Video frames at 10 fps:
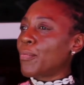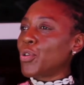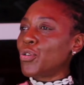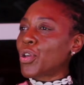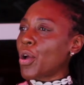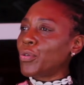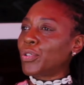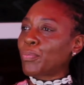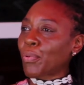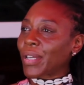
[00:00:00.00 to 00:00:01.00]
you go
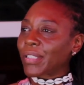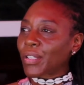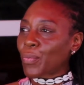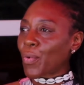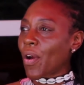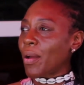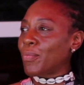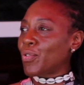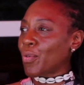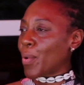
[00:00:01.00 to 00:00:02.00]
to Brixton
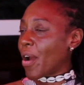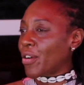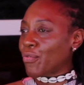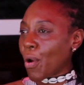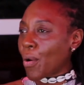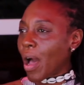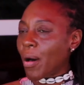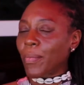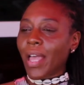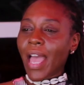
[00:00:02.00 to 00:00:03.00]
where I grew
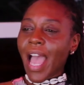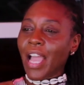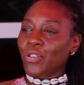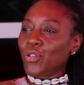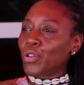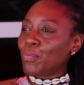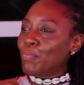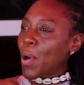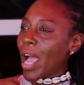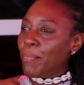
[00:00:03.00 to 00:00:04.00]
up, and you can
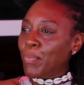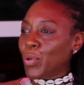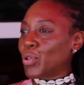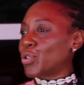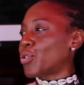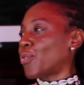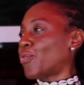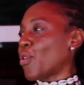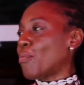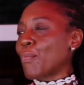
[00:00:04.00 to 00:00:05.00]
buy bush
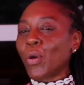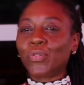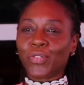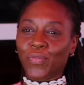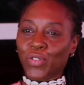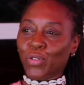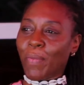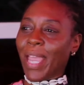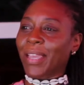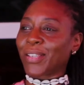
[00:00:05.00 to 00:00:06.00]
from most of the
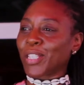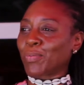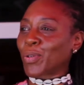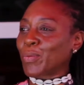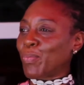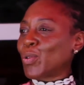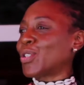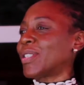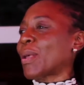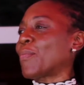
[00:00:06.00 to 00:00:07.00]
Jamaicans, because bush
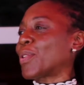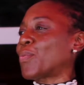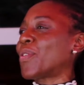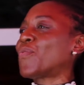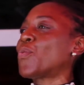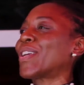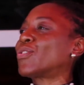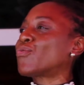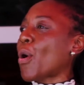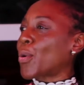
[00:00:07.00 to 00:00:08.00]
is something we've always
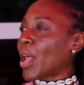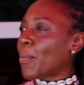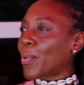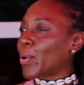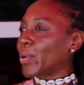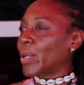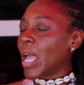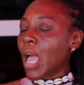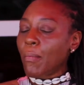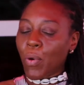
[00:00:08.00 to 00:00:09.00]
grown up on.
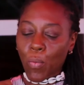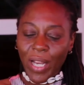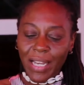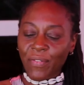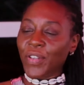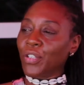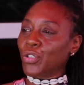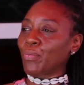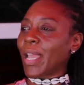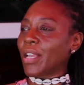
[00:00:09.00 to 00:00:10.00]
But when living in
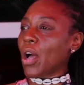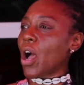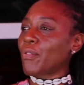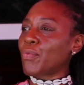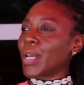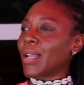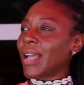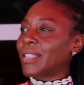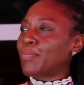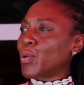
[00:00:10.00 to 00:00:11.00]
Jamaica, I
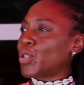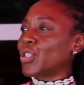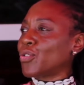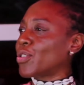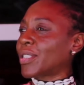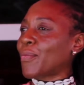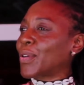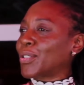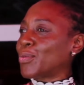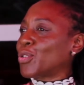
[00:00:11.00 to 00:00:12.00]
realised bush is not
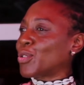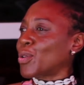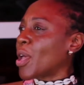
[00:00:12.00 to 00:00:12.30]
something to just